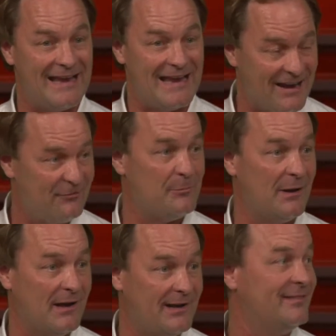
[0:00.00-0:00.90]

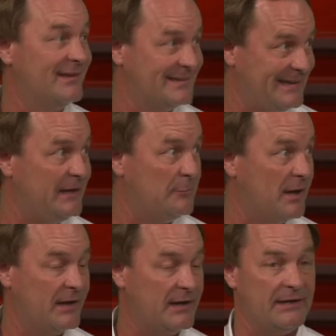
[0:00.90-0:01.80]
everybody that's
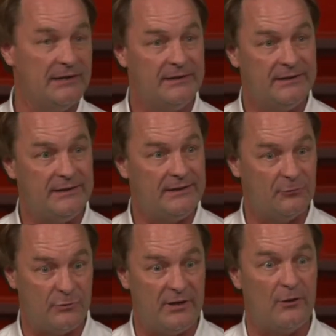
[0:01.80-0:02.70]
anybody
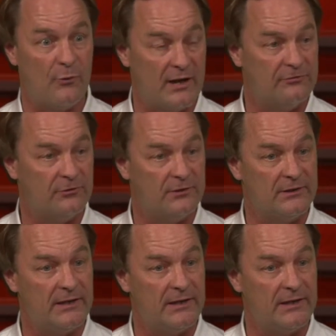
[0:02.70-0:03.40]
in rifle.